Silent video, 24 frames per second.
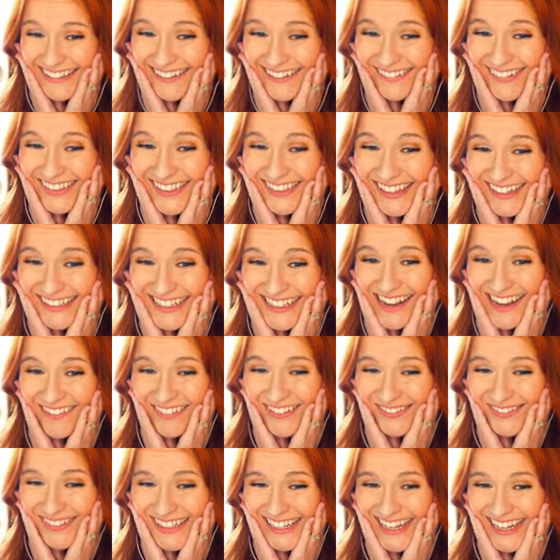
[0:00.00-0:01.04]
I would like to have
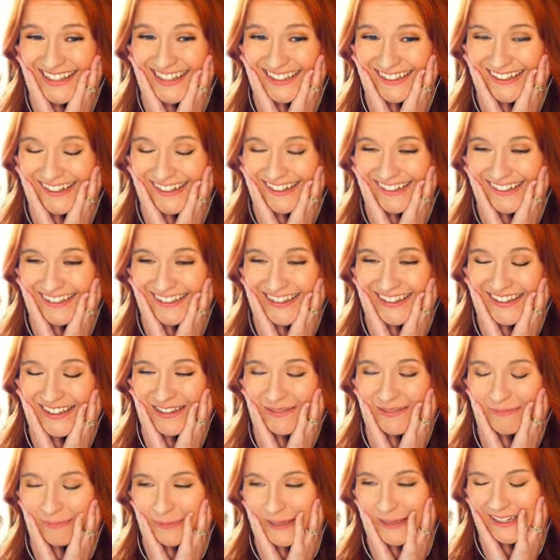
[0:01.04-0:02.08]
them together,
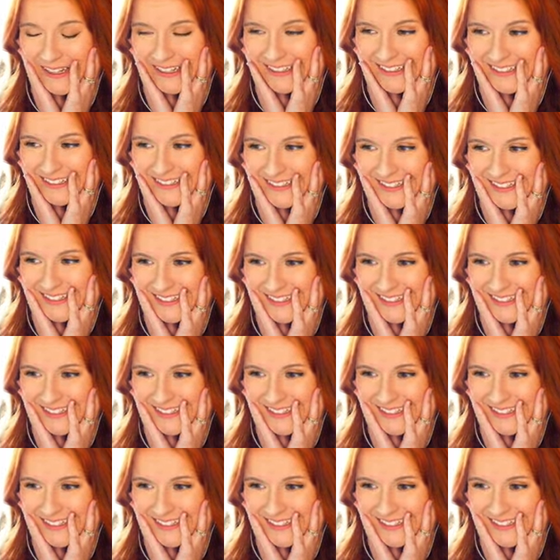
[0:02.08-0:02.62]
but